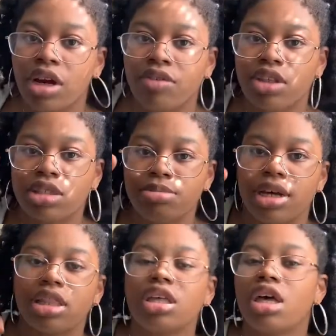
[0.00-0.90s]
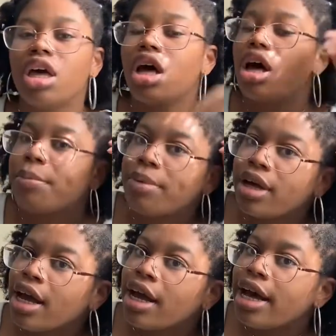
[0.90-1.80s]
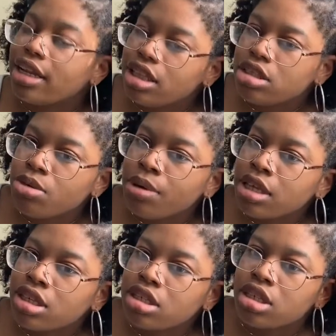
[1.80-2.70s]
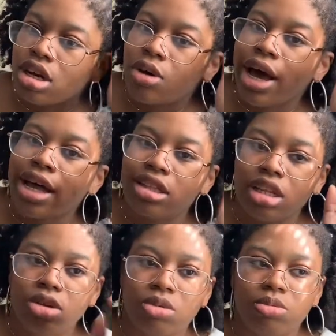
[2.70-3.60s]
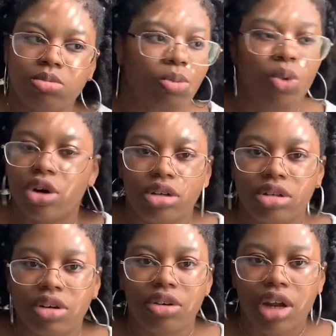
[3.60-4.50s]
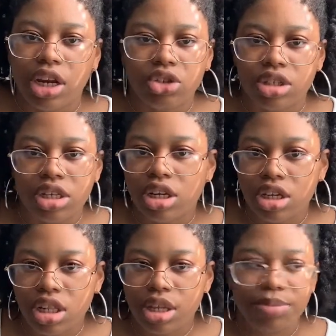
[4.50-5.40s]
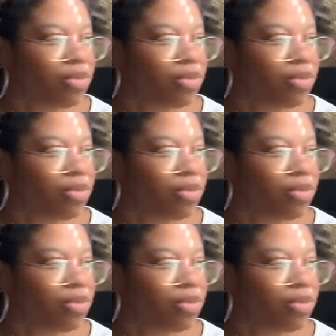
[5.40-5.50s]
of this month. But I added these little pieces to, add a little more interest to them.